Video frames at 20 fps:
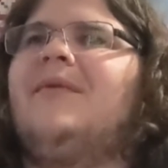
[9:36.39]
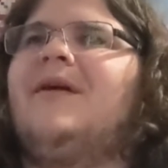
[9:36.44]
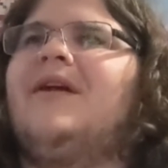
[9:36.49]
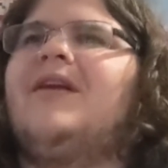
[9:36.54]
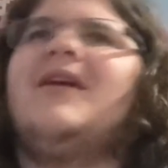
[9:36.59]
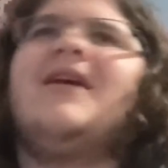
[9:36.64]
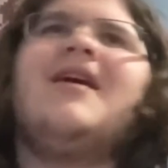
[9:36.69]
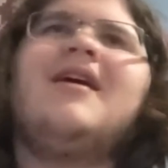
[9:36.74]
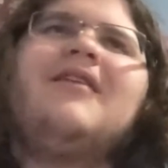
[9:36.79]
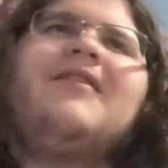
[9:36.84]
I'm
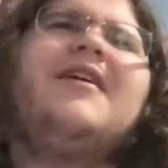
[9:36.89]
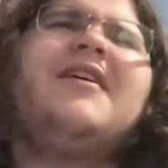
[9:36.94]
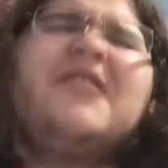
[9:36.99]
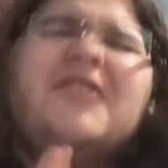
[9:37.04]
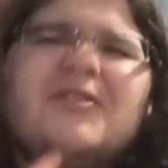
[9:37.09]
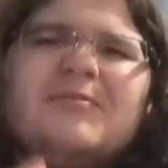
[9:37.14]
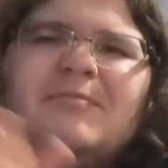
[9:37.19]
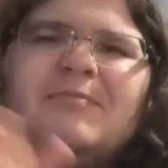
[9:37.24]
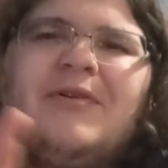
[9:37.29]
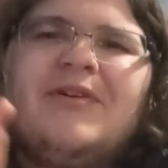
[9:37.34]
like, they
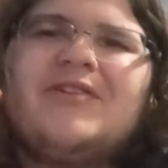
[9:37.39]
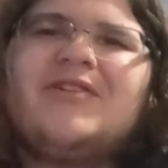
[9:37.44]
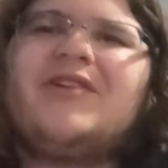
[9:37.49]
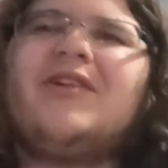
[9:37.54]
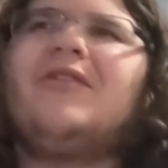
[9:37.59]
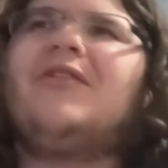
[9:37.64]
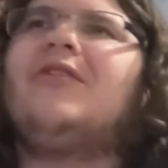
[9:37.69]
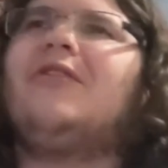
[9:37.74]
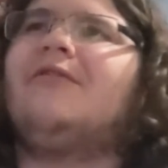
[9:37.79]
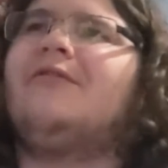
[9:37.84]
could just push
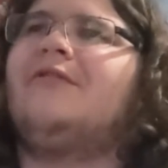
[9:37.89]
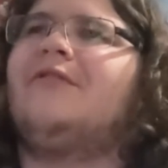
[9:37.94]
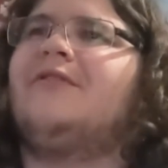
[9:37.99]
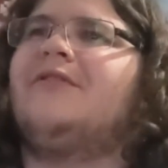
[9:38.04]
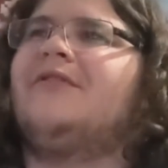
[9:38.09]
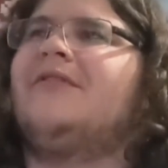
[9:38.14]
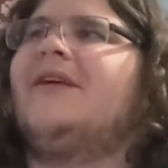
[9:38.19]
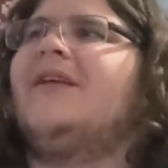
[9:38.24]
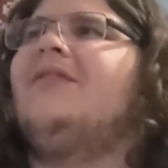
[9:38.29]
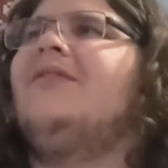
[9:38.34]
it a little
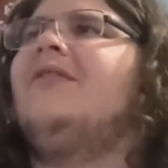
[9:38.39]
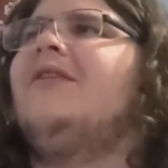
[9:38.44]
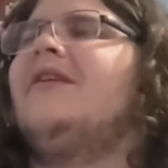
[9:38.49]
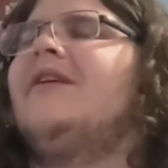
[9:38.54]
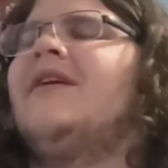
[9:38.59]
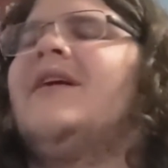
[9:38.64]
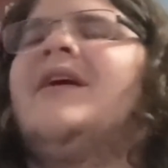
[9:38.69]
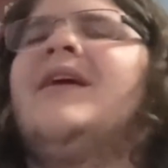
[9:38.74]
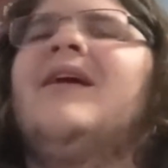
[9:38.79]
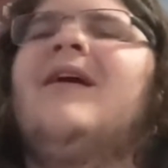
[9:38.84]
further. Like,
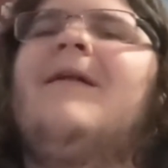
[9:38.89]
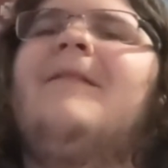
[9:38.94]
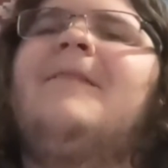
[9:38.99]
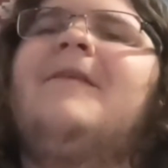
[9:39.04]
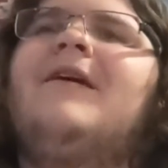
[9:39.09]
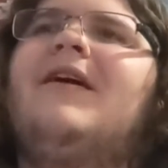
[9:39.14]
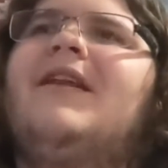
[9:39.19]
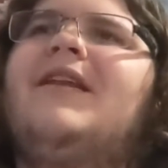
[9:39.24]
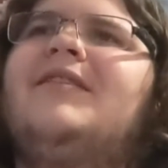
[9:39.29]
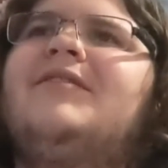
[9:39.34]
look,
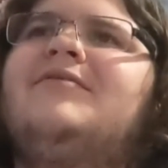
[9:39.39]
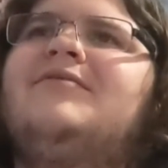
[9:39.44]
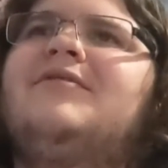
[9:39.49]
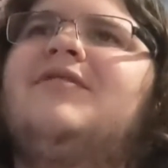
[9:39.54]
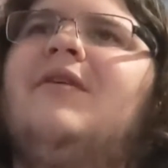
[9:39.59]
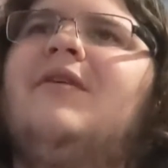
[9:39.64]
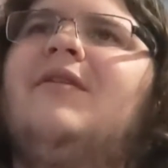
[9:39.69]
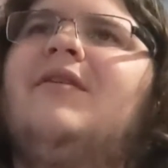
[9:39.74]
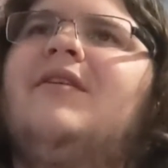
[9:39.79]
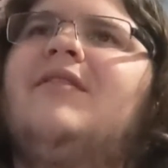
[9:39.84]
the audience
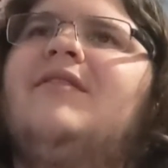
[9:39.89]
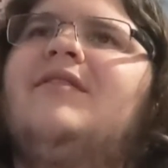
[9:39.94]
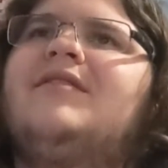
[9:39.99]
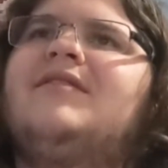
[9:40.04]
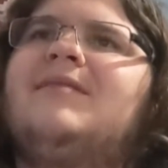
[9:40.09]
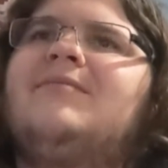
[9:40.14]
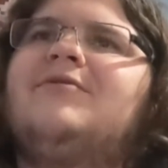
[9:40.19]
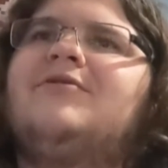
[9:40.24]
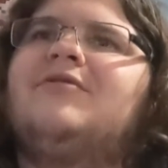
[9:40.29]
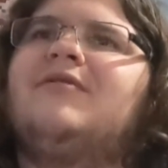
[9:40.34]
who's going to
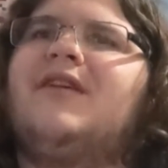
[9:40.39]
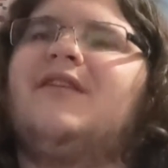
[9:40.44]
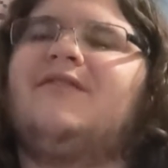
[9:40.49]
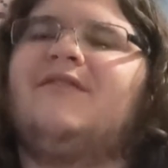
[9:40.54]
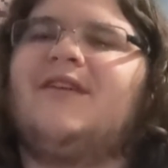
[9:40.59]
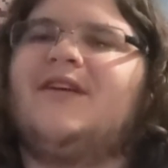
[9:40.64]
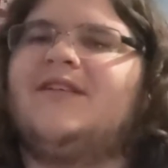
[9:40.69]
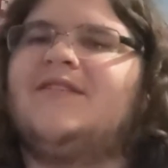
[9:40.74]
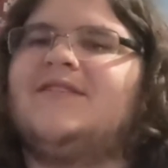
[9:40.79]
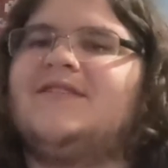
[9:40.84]
this, I'm sure like
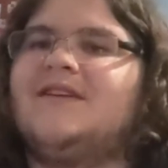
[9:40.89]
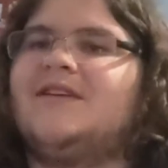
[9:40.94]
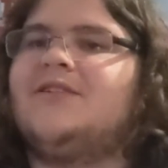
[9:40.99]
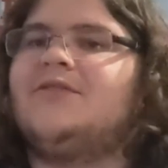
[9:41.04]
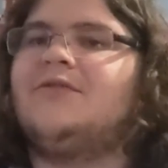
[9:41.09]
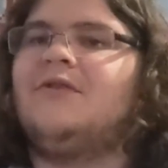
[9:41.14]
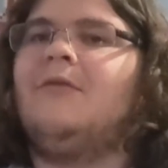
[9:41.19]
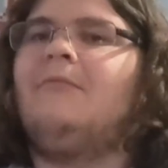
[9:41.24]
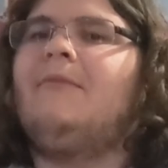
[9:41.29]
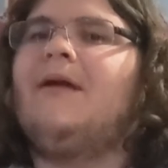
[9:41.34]
fucking
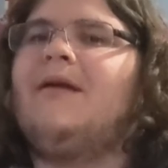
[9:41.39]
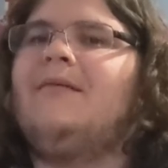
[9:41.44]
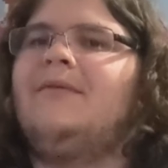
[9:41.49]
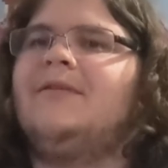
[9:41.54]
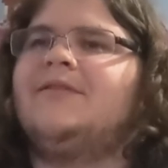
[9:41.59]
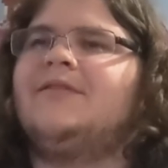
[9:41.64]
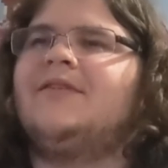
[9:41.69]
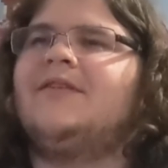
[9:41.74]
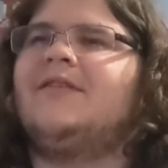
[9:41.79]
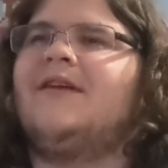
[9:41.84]
six year old
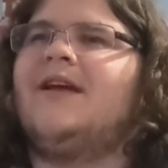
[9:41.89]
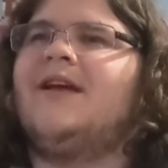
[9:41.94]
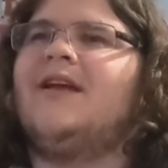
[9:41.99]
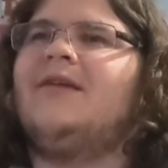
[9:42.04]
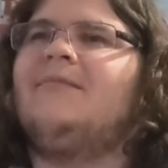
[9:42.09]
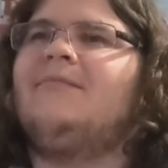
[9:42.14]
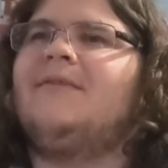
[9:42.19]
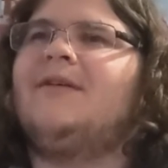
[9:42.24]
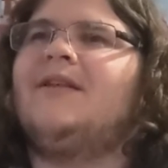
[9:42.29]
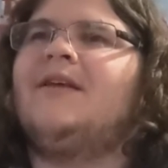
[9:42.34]
babies are gonna
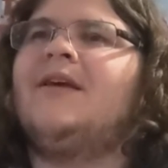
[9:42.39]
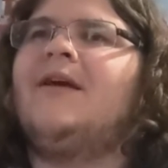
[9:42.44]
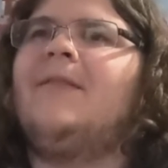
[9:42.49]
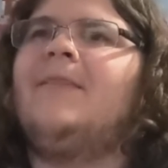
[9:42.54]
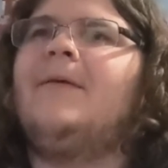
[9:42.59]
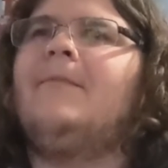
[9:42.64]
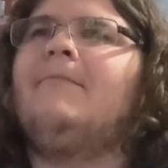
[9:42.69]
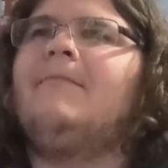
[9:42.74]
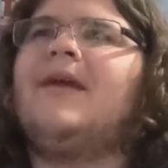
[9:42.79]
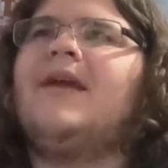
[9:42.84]
like it, but
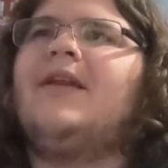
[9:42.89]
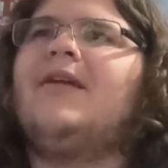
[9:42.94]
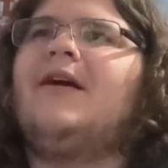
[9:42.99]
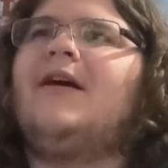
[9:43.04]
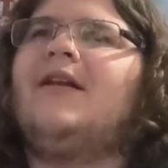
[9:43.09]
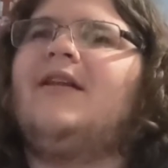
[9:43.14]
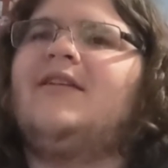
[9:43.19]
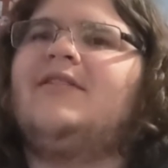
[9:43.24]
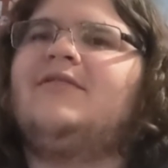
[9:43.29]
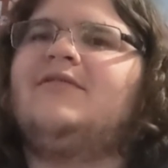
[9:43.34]
the main
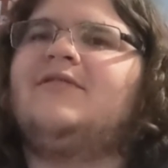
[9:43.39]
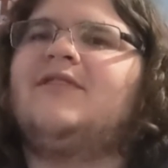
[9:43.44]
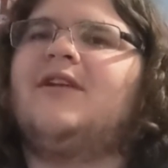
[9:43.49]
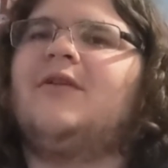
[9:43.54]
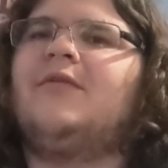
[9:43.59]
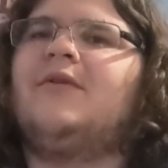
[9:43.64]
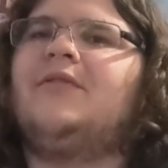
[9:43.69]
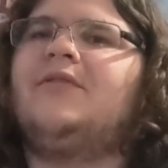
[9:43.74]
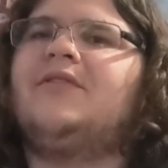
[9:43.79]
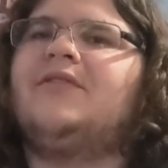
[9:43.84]
audience who's
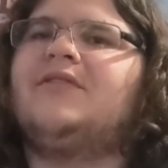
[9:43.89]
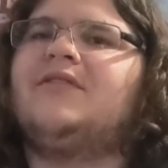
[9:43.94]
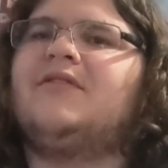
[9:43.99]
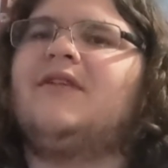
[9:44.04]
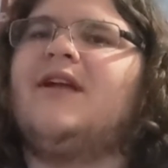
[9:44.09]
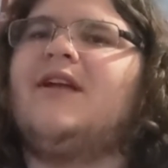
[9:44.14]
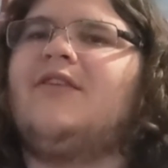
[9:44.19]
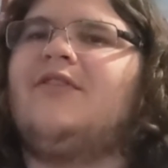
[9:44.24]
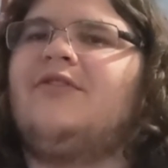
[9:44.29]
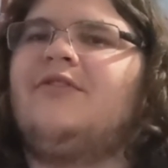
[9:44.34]
gonna want this
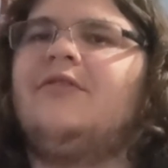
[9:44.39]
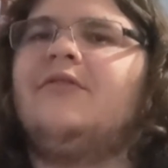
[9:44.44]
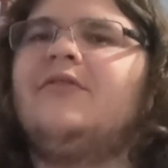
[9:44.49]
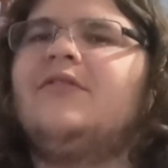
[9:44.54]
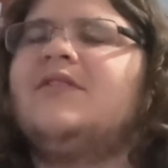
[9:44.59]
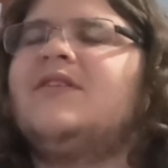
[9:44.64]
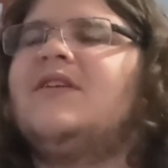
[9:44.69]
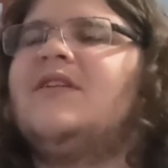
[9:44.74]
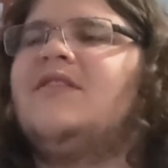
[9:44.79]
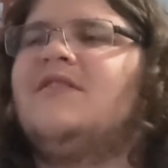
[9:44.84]
are like
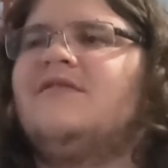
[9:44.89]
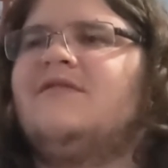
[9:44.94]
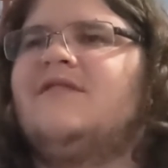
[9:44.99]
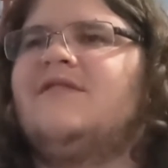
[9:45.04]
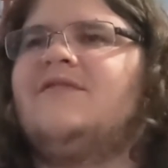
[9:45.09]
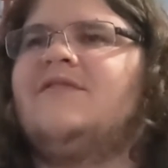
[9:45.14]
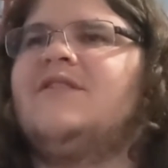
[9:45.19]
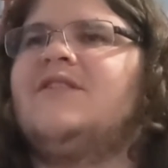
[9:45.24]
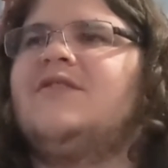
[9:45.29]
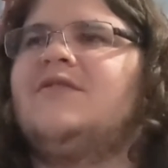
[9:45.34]
13 to
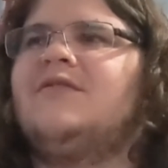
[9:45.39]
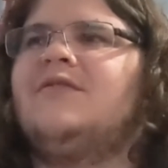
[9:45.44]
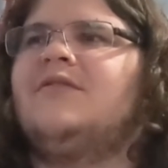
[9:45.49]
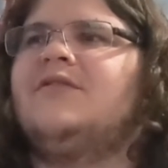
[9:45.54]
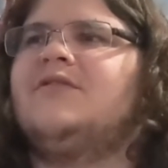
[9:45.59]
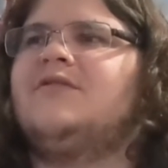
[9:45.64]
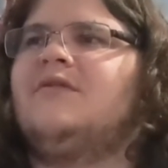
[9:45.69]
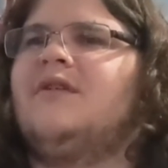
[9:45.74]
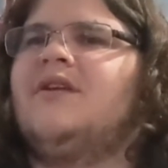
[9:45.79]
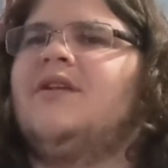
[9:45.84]
15 year
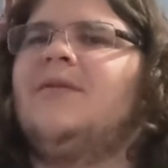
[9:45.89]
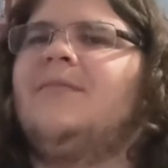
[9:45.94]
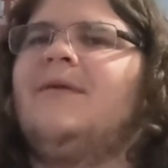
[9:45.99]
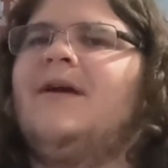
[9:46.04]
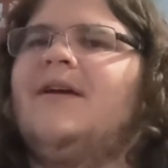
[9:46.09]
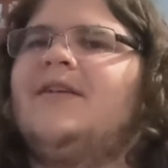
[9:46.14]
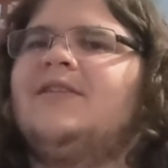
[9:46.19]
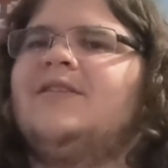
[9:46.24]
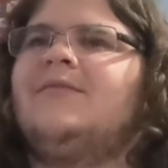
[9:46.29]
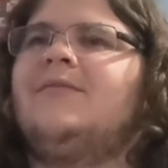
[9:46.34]
olds who are into
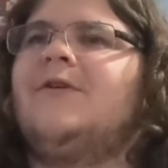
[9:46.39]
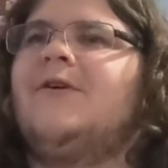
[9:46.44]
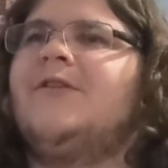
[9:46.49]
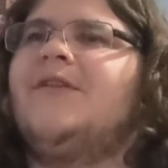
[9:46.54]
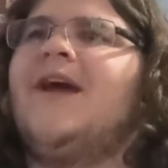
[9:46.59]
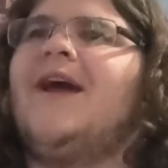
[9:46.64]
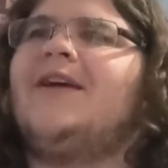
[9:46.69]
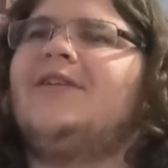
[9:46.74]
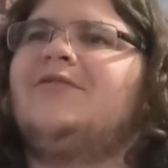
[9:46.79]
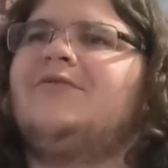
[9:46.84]

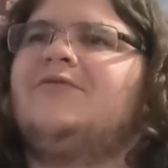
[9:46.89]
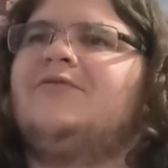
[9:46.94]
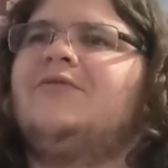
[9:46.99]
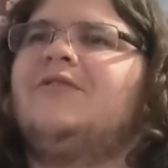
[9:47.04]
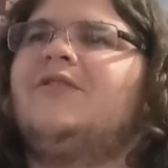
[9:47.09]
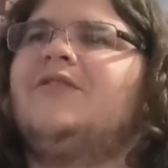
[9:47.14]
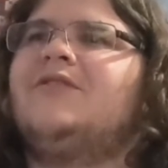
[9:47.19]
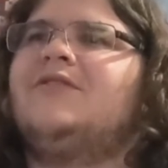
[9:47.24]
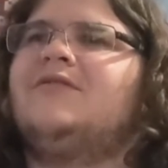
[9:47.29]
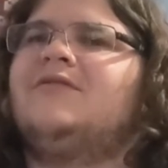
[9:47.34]
basketball, dash
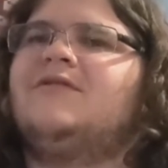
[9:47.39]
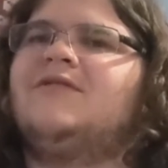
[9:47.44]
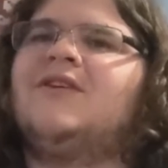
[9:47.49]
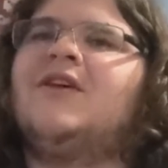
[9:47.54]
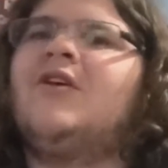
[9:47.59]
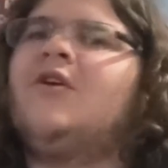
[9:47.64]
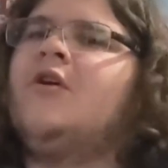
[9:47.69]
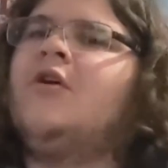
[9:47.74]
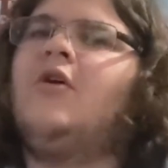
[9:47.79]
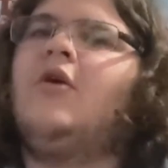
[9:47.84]
Looney Tunes,
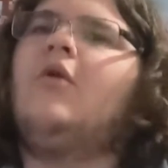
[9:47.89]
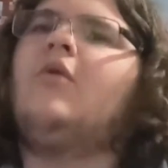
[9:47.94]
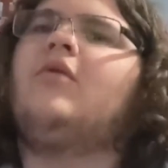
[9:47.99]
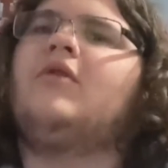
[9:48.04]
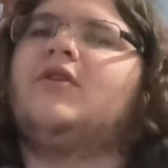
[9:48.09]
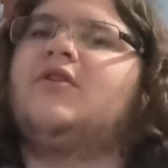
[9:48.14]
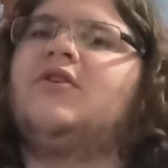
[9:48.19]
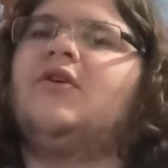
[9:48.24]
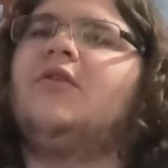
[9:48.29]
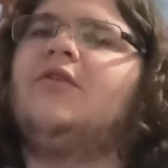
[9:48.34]

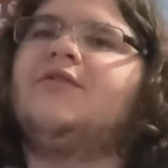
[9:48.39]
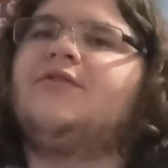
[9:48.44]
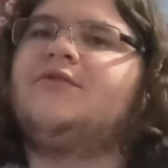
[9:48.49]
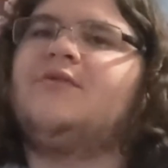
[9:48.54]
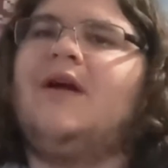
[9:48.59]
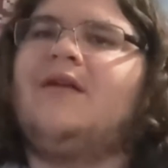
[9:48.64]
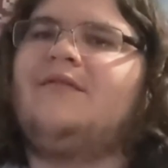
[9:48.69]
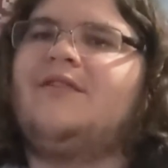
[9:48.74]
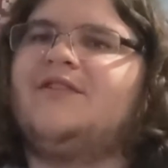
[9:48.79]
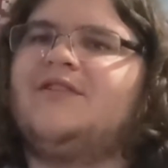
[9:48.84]
or adults
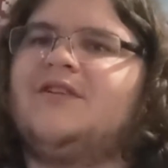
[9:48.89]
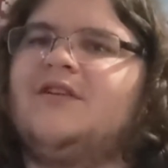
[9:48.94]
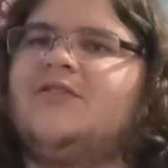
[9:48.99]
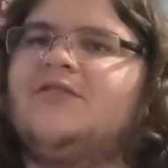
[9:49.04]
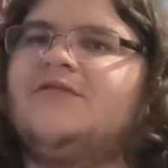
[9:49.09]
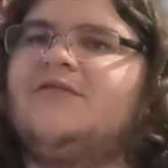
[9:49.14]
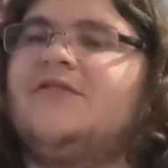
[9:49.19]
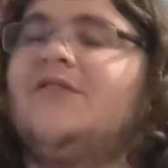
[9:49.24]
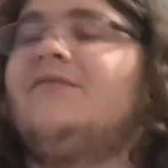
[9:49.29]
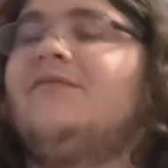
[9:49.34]
who have
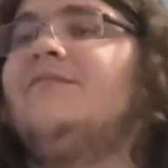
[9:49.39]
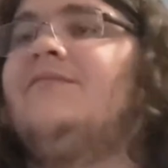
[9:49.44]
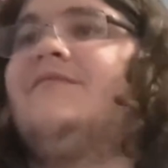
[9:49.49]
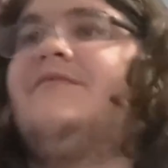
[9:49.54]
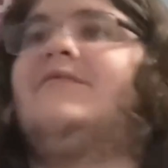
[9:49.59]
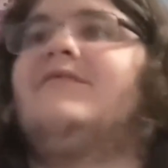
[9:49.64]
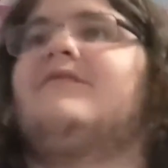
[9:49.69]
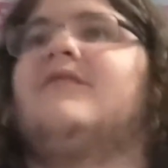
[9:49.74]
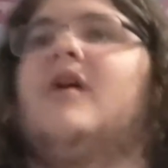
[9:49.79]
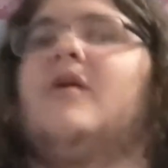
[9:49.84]
nostalgia for the
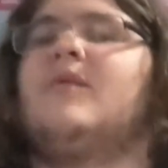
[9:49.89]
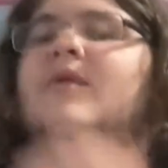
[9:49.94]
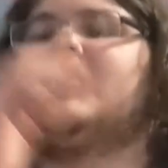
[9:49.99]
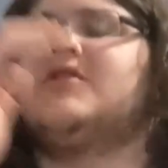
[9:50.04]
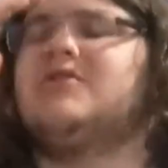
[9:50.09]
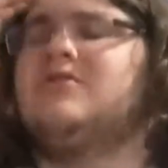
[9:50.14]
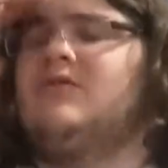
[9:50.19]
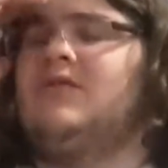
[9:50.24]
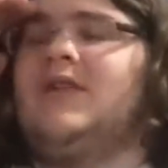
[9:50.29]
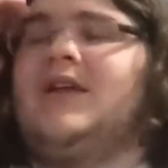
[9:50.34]

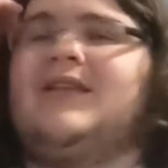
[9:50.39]
original.